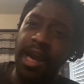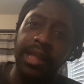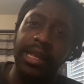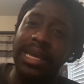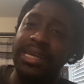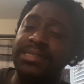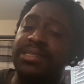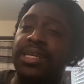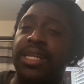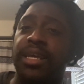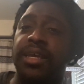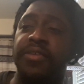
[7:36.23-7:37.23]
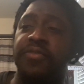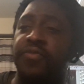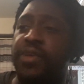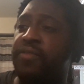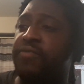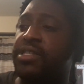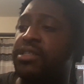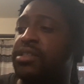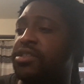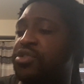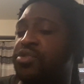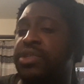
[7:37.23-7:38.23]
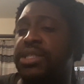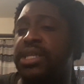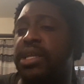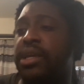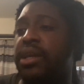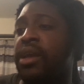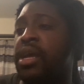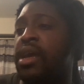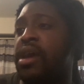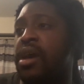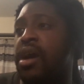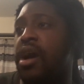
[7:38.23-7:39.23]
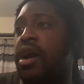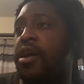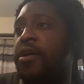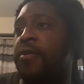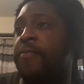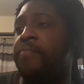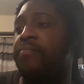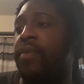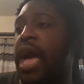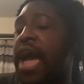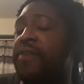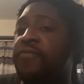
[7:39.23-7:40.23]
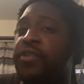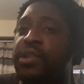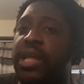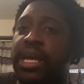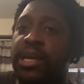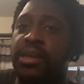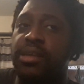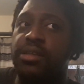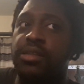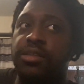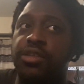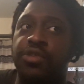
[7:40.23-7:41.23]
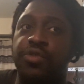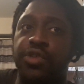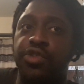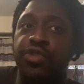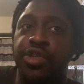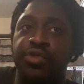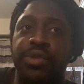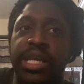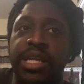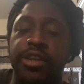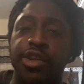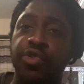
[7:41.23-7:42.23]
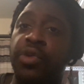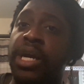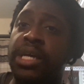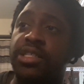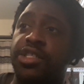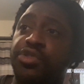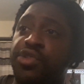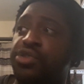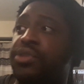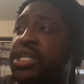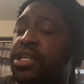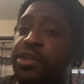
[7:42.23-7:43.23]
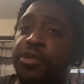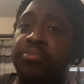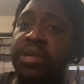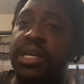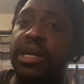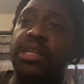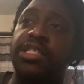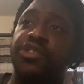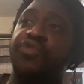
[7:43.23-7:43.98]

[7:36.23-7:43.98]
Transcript: Like I said, if it's good storytelling, I feel like you do need new guns. You do need a new big guns.